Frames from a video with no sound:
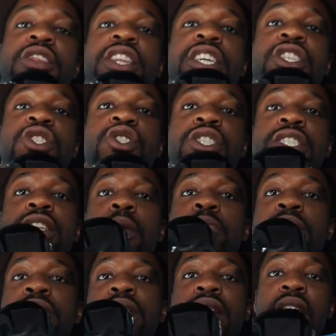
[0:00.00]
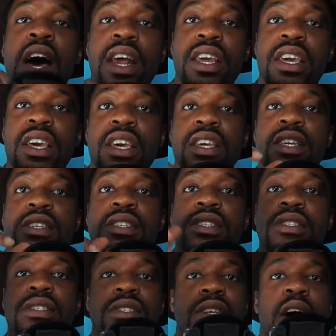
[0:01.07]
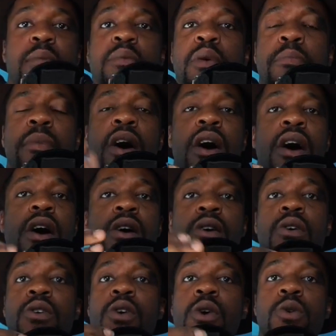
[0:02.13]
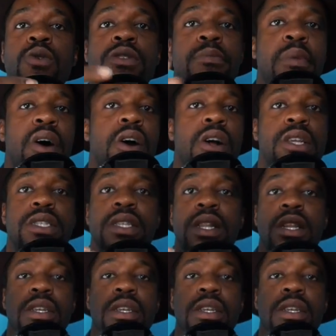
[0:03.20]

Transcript: these Giuseppe Zanotti double bar gold bar